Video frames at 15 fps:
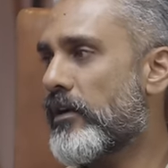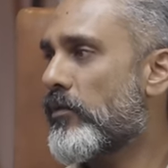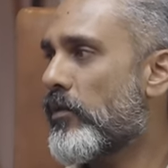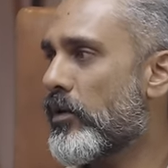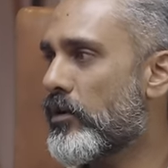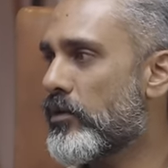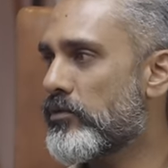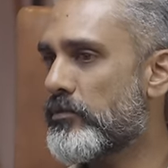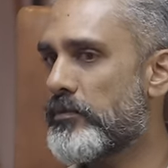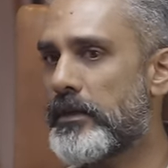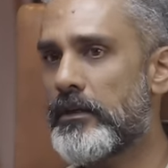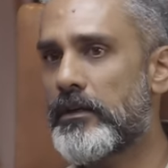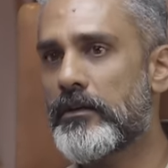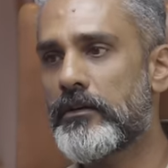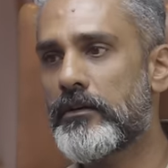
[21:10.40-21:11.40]
I want to
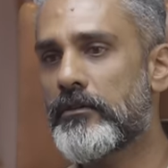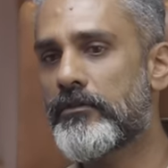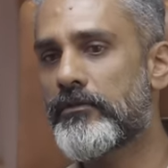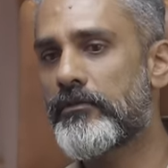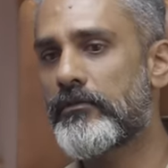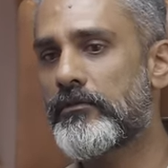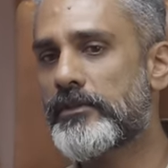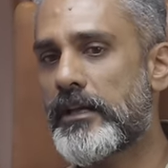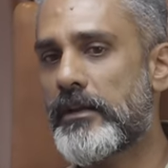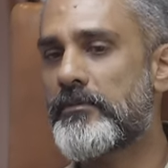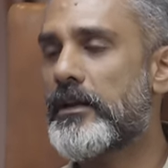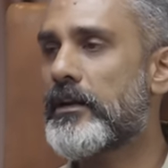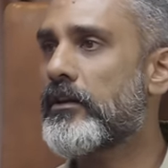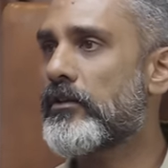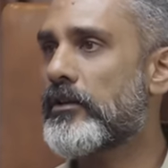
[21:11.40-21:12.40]
be a
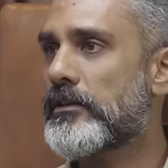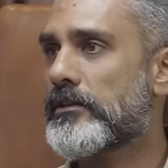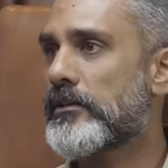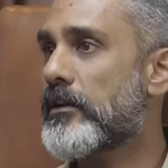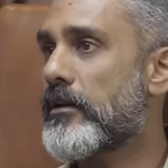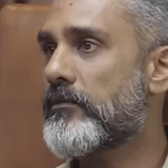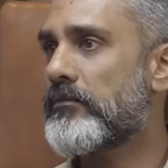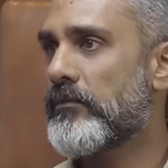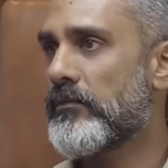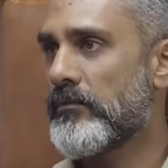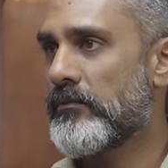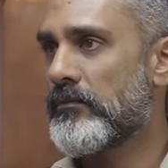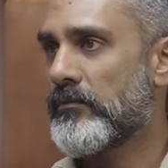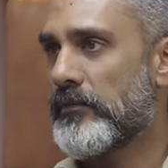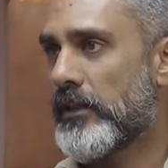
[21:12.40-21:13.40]
celebrity on Instagram,
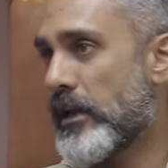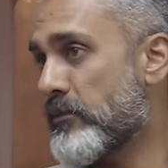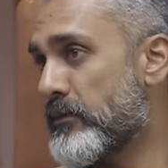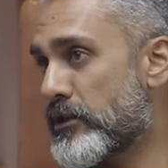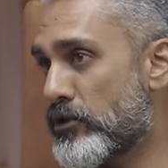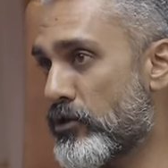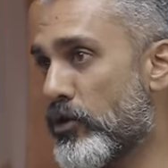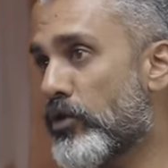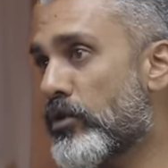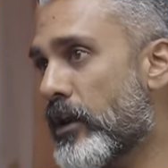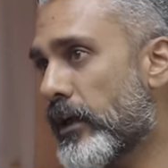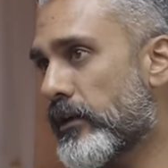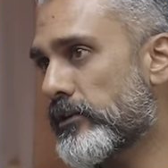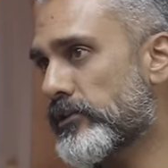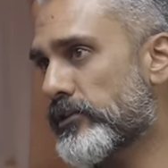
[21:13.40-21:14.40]
then I must look
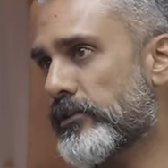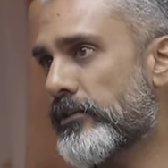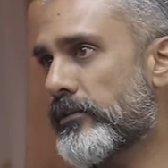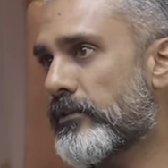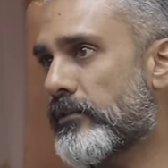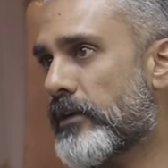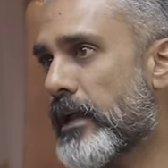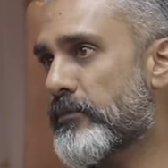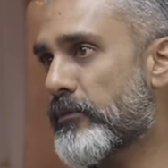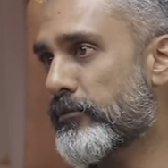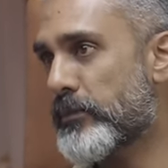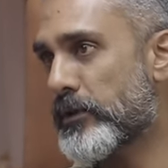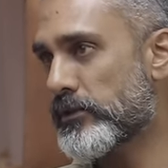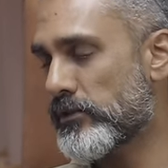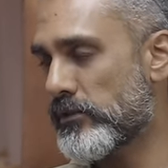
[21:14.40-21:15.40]
like a certain type
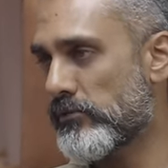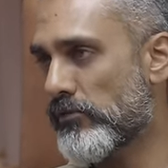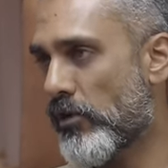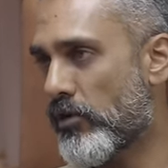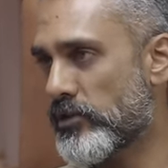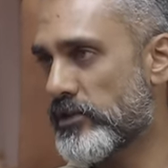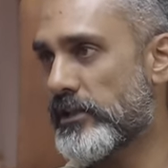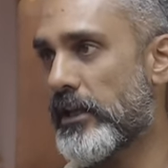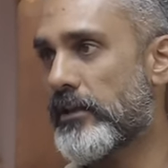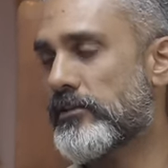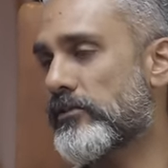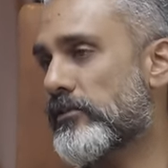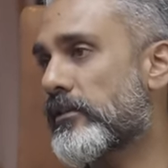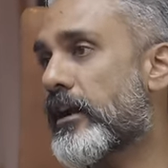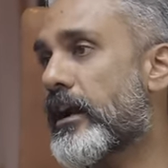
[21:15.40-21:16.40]
of person or say
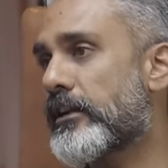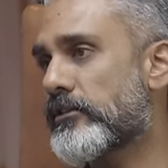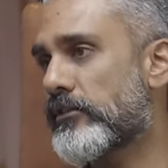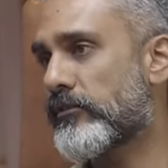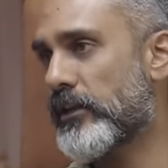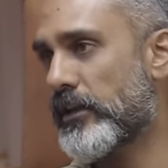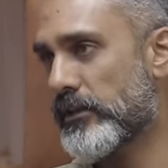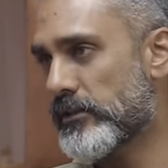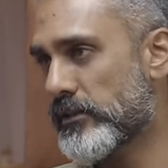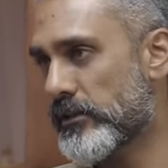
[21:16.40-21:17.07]
certain kinds of things.